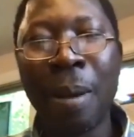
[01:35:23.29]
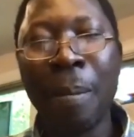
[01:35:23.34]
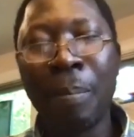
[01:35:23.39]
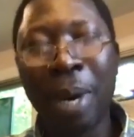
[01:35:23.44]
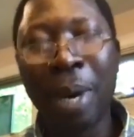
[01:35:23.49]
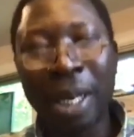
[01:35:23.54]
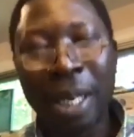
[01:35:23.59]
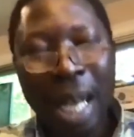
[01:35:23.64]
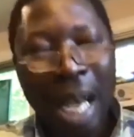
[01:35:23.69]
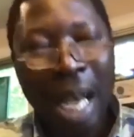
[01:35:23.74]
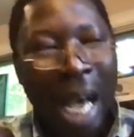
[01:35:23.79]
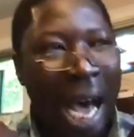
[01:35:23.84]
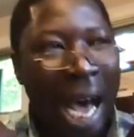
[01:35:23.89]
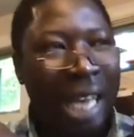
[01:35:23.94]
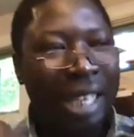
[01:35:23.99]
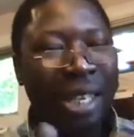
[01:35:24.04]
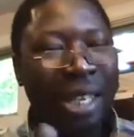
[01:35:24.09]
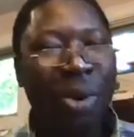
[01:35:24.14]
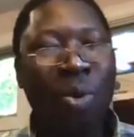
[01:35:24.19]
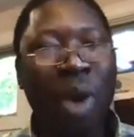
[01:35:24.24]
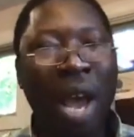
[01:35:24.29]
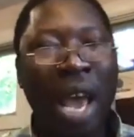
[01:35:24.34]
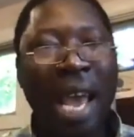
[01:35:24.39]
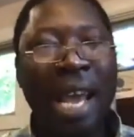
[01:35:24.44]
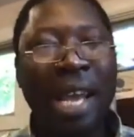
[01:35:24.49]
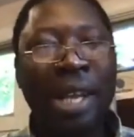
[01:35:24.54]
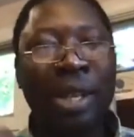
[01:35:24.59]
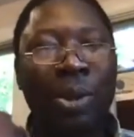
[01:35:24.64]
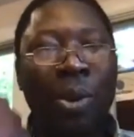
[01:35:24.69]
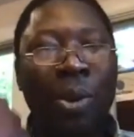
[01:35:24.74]
But as a
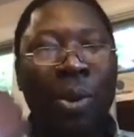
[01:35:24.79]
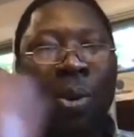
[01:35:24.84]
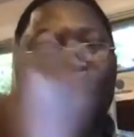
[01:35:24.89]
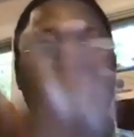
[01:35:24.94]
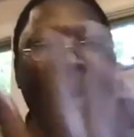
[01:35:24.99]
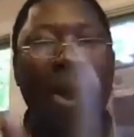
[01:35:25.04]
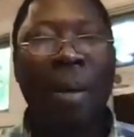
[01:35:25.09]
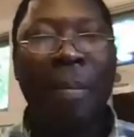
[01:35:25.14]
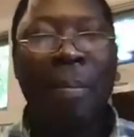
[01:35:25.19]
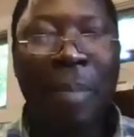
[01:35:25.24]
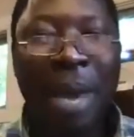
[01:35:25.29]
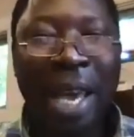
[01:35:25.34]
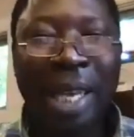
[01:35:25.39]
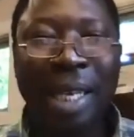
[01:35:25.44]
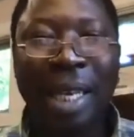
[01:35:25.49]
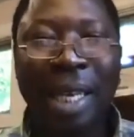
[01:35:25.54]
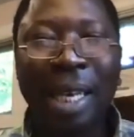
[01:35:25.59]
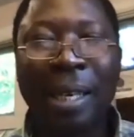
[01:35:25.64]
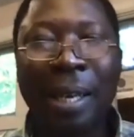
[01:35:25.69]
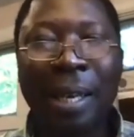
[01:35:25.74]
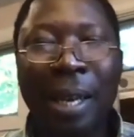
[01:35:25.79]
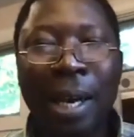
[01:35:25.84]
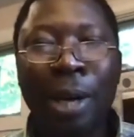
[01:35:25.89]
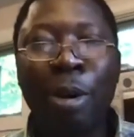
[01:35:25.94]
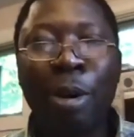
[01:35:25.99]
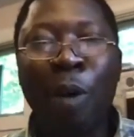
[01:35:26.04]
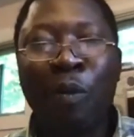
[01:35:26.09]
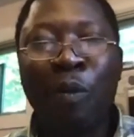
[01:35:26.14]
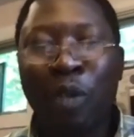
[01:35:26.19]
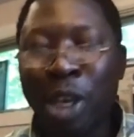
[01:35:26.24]
way to make it an
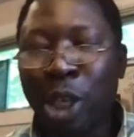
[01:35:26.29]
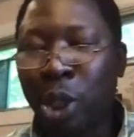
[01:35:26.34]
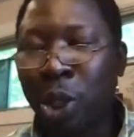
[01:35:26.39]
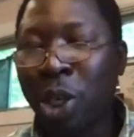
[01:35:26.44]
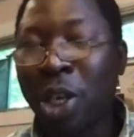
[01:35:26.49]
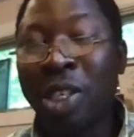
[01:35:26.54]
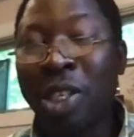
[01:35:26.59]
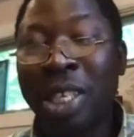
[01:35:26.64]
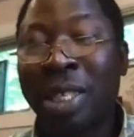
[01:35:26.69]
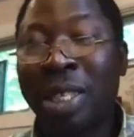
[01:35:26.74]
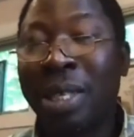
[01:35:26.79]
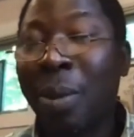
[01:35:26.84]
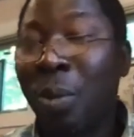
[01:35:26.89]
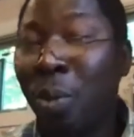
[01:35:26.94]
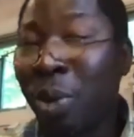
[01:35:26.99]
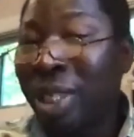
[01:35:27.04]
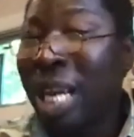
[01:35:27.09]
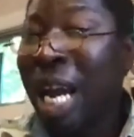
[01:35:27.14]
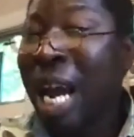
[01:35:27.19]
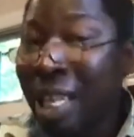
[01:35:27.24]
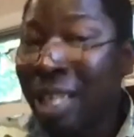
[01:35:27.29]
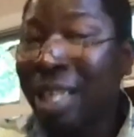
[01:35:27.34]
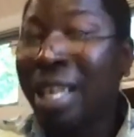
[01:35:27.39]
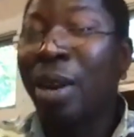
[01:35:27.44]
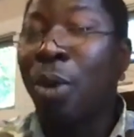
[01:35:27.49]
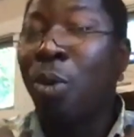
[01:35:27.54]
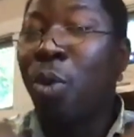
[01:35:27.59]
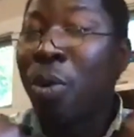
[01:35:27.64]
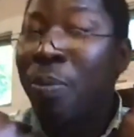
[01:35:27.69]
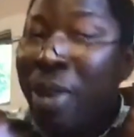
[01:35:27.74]
official system, which I
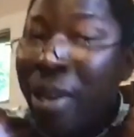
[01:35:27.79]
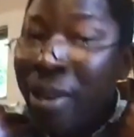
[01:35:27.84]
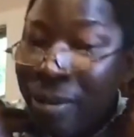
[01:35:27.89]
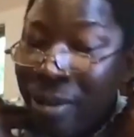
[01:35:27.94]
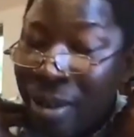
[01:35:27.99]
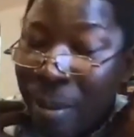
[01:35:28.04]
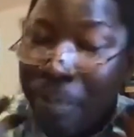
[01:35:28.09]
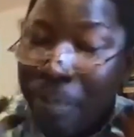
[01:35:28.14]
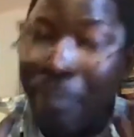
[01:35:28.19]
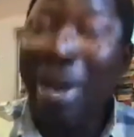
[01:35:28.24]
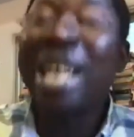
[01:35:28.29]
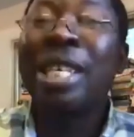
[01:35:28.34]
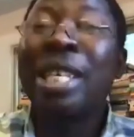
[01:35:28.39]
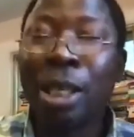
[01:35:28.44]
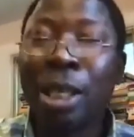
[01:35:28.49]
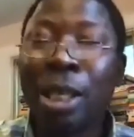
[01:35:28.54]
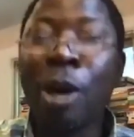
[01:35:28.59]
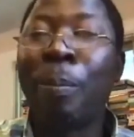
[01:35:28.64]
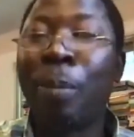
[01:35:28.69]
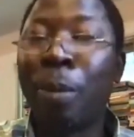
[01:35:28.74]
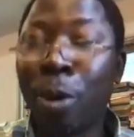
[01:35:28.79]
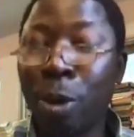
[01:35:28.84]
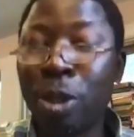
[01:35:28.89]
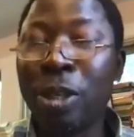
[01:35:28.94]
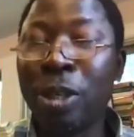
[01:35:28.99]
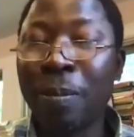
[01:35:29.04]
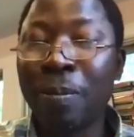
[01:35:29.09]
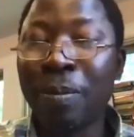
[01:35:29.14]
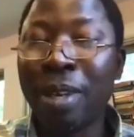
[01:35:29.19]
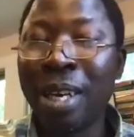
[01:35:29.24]
think would be the best
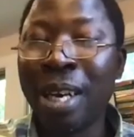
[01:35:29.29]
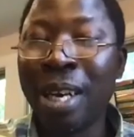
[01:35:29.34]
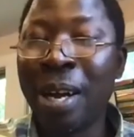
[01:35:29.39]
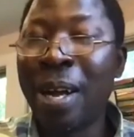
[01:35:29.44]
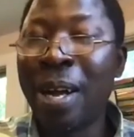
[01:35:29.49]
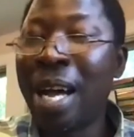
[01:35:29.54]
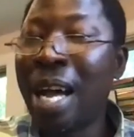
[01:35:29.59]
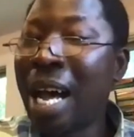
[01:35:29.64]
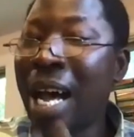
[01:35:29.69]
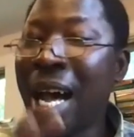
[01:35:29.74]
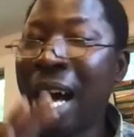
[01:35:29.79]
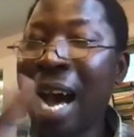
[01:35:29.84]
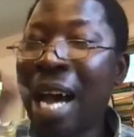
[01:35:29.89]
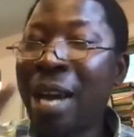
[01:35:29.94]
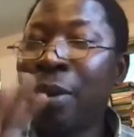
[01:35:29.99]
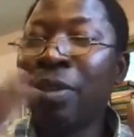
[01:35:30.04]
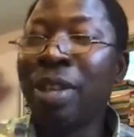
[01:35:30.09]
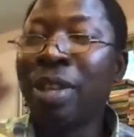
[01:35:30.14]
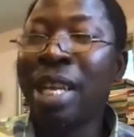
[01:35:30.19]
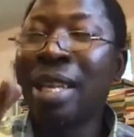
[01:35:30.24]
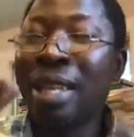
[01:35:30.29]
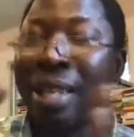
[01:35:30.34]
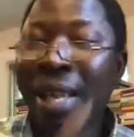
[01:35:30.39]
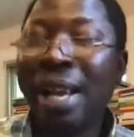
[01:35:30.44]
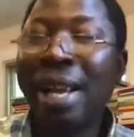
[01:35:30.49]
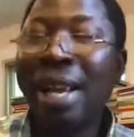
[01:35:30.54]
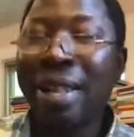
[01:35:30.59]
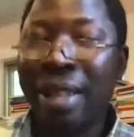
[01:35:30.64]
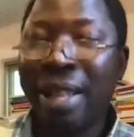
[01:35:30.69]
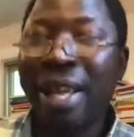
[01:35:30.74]
approach, you know, I don't think
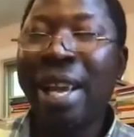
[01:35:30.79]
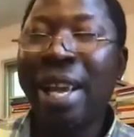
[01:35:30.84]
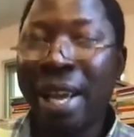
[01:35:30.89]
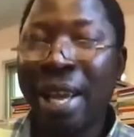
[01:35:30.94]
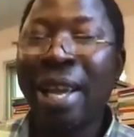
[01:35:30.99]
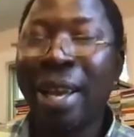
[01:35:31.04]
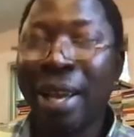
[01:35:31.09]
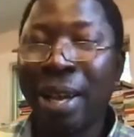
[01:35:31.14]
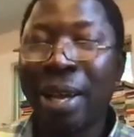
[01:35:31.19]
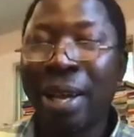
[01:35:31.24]
they they